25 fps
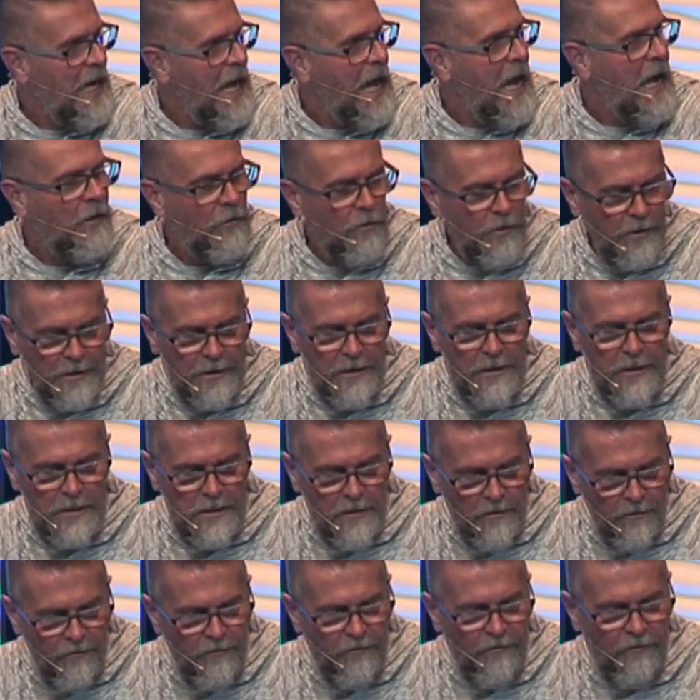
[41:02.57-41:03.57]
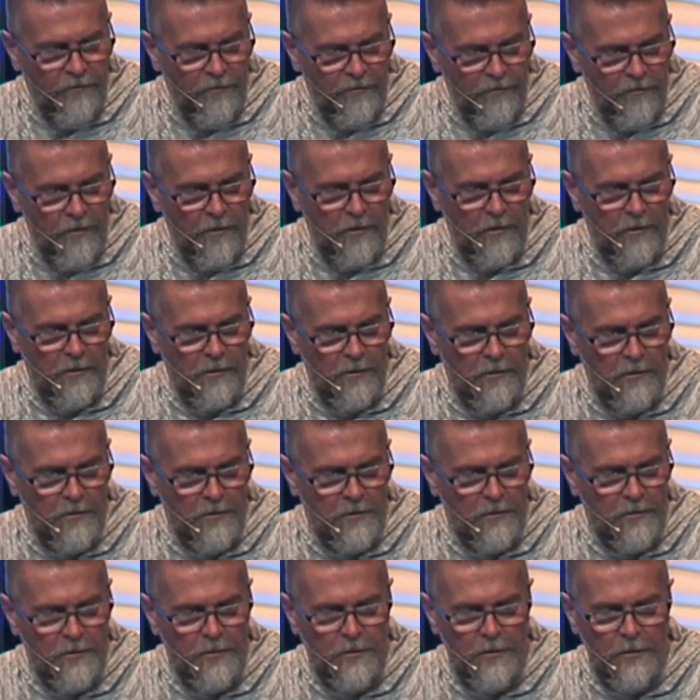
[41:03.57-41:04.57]
that arrogance
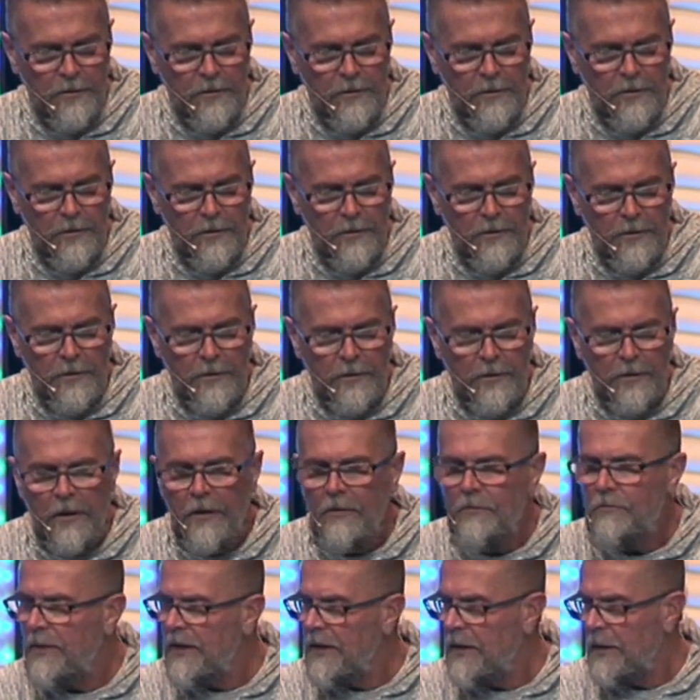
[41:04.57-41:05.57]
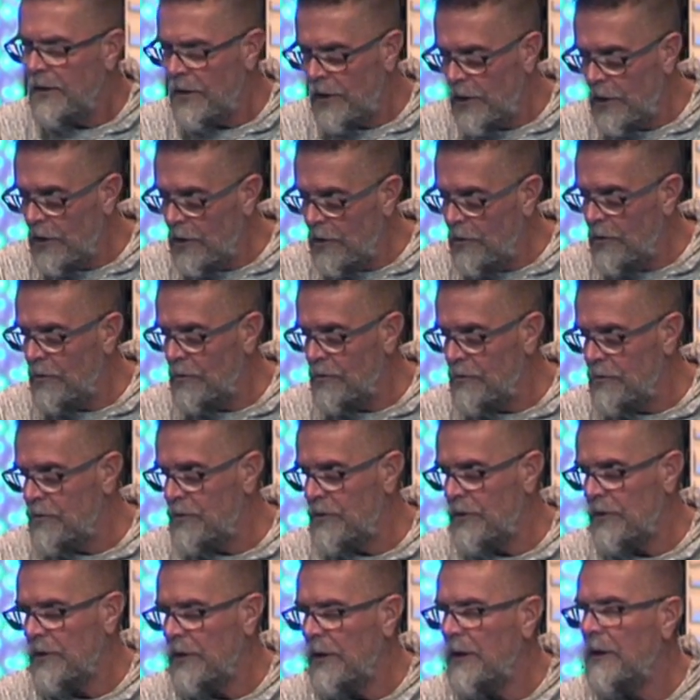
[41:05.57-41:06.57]
can be a
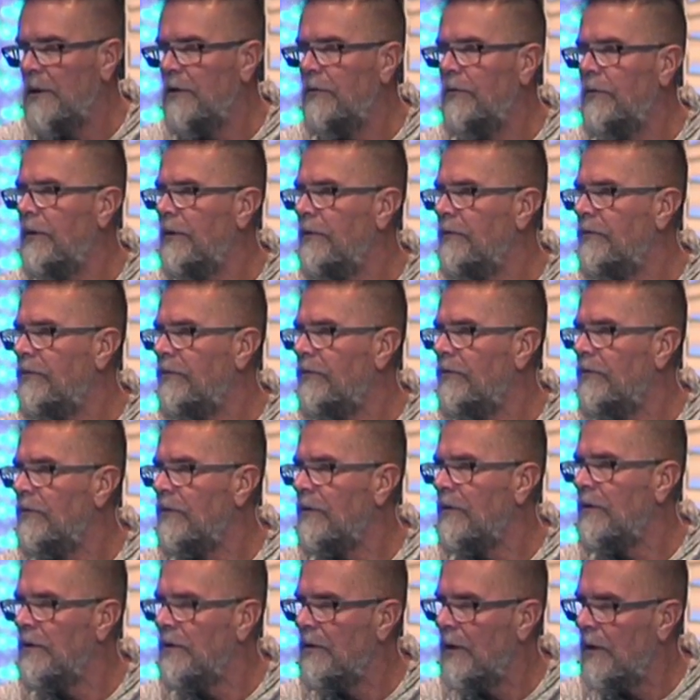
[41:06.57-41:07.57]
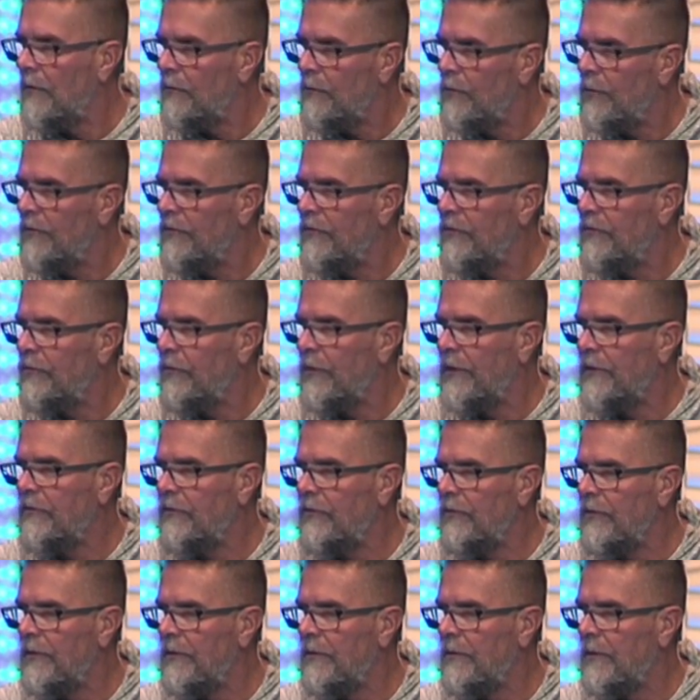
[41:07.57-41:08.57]
huge hindrance, a
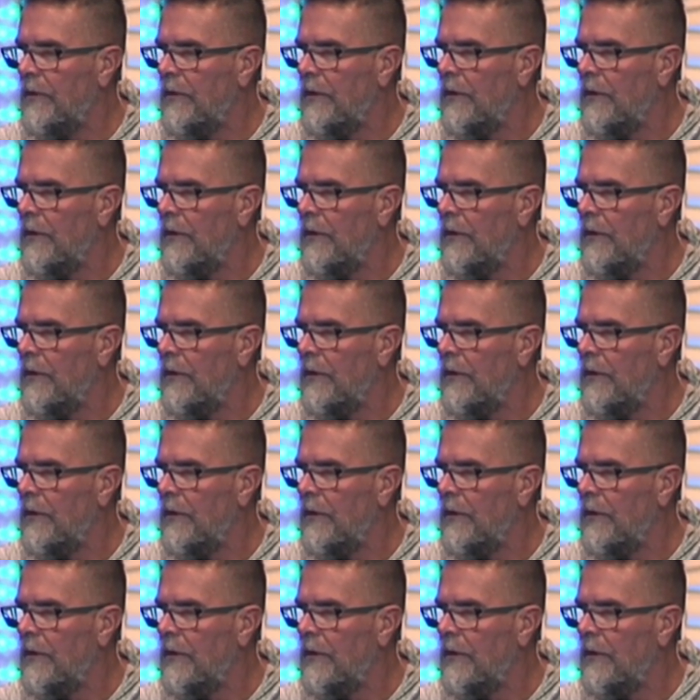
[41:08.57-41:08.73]
restriction.